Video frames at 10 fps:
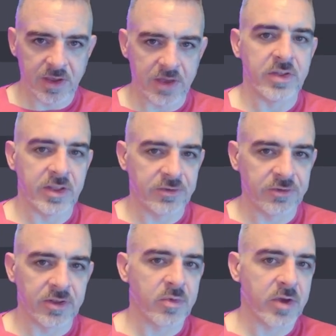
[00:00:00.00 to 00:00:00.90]
and then it's
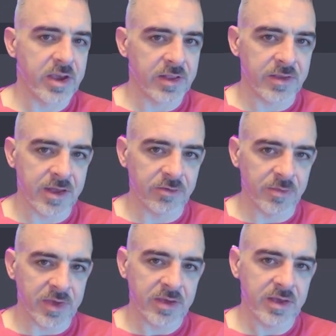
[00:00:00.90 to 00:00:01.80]
going to break it down
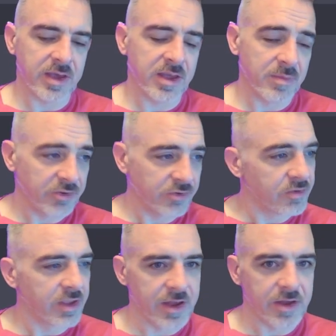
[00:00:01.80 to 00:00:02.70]
to me and make
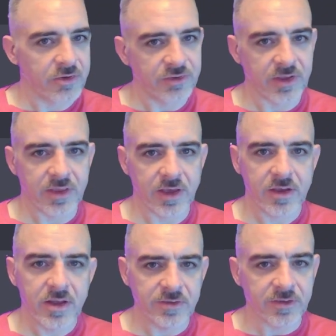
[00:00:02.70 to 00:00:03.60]
sure that I understand that
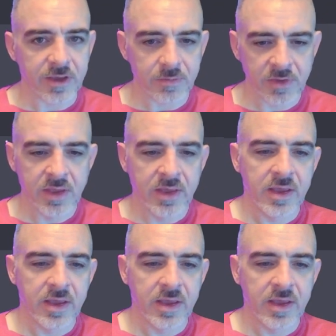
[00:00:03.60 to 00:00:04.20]
concept.